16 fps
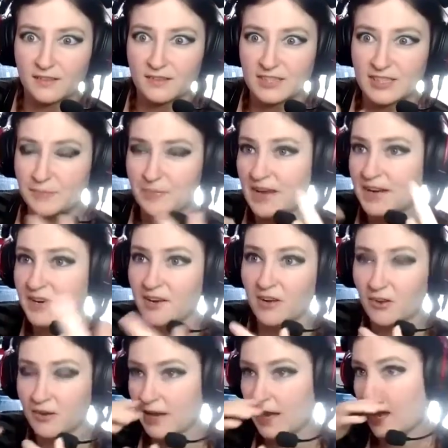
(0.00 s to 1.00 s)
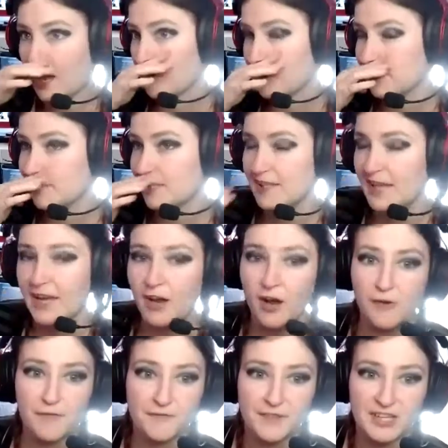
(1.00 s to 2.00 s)
depending on how busy they
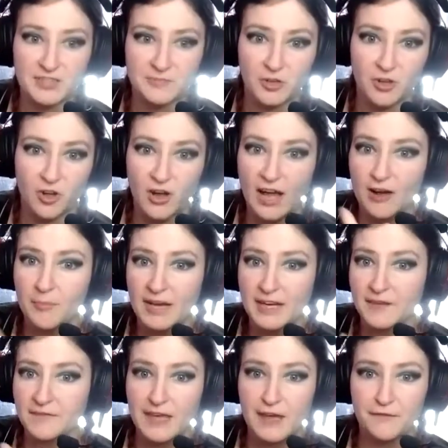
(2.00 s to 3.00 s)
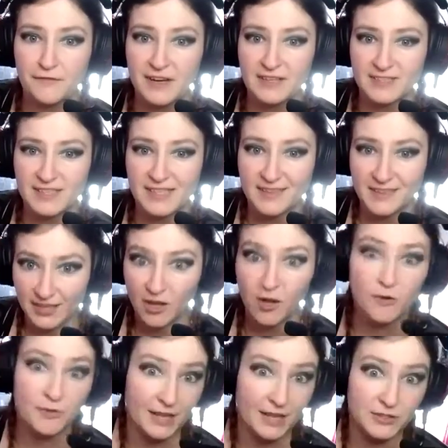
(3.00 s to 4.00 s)
are on Facebook or how many of their friends see and think,
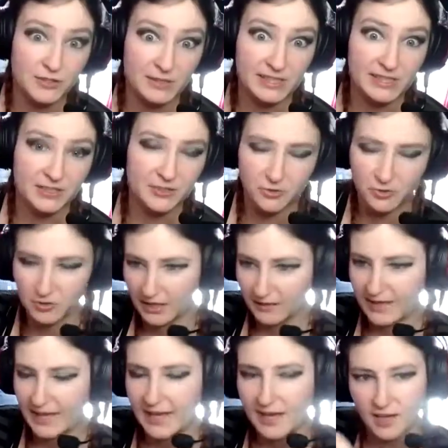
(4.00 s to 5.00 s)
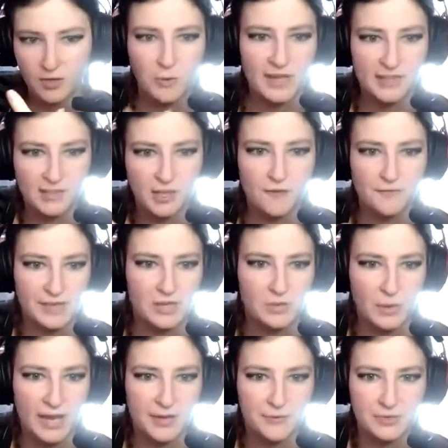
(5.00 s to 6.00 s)
oh, that's really cool, I'll get quite a lot of
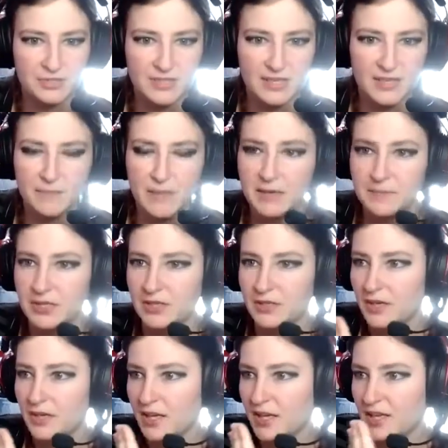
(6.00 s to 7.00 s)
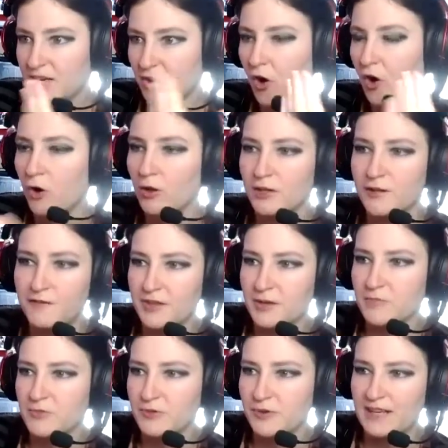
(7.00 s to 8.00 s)
inquiries in. Maybe not all of
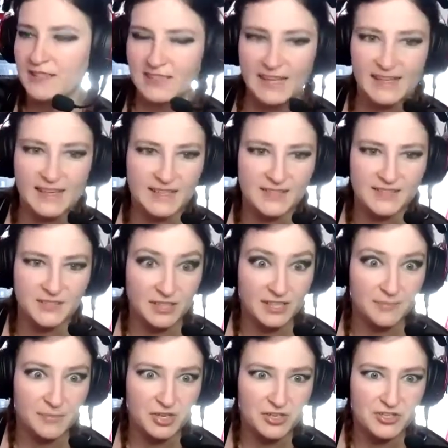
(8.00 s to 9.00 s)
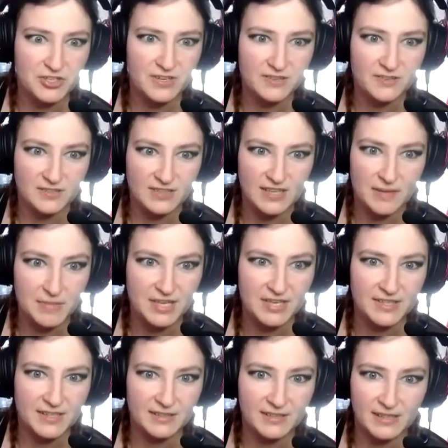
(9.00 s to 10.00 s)
them translate into commissions
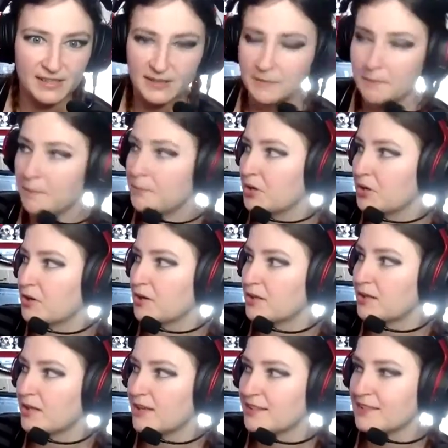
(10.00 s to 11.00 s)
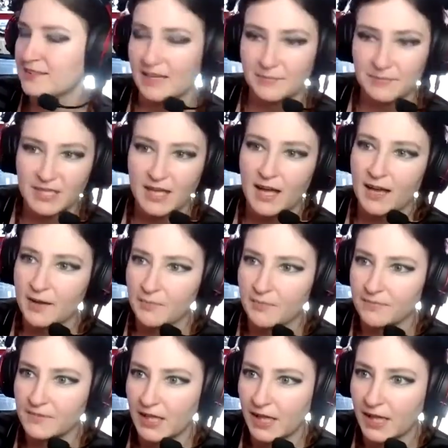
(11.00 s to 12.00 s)
immediately, but at the same
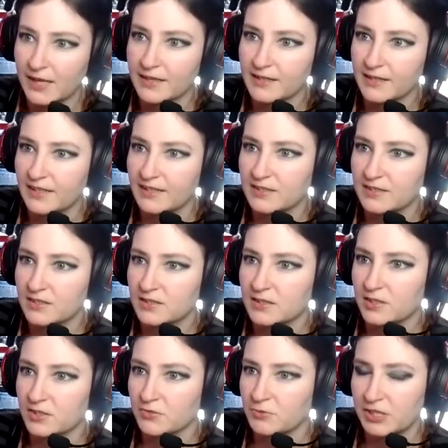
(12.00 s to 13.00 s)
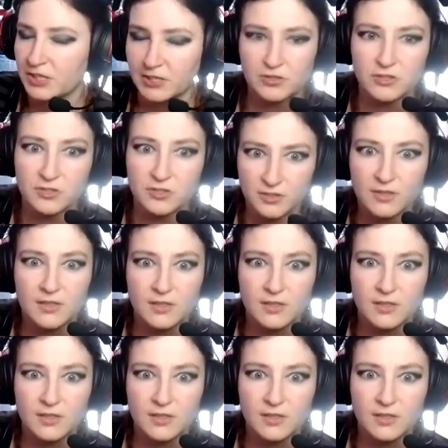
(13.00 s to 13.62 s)
time, like it's a really good